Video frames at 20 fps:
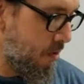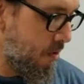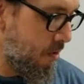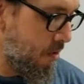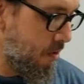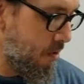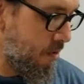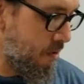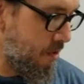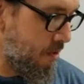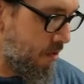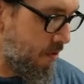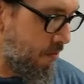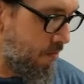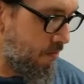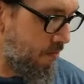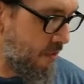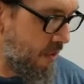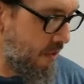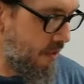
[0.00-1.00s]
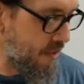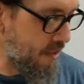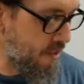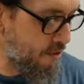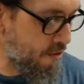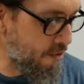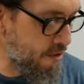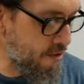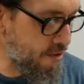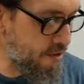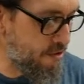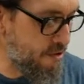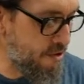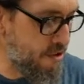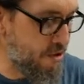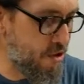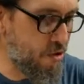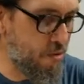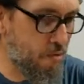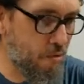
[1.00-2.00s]
So like I said, you can use the
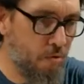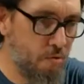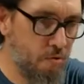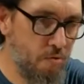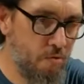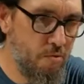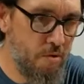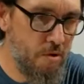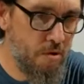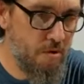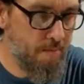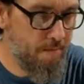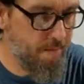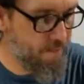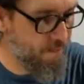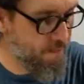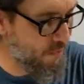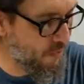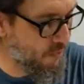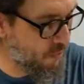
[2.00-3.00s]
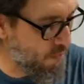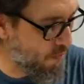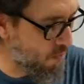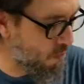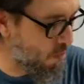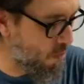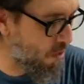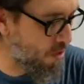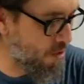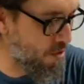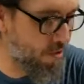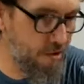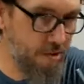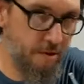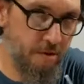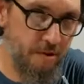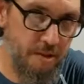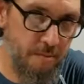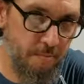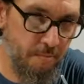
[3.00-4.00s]
screw or you can
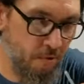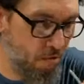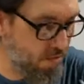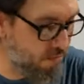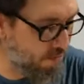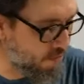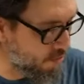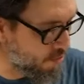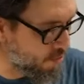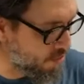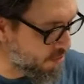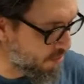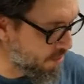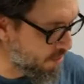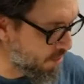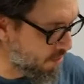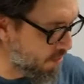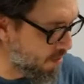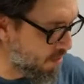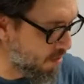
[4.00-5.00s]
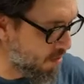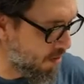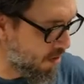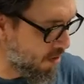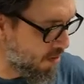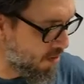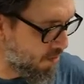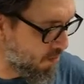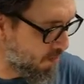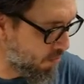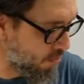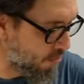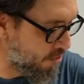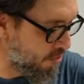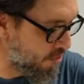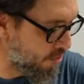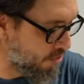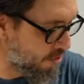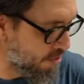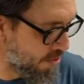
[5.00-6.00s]
use the bolt version. We're
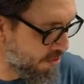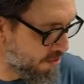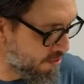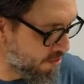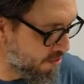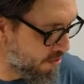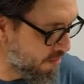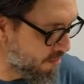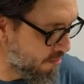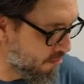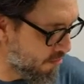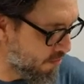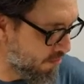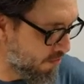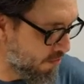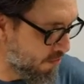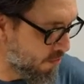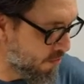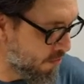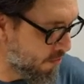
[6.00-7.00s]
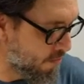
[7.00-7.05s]
choosing to use the bolt version.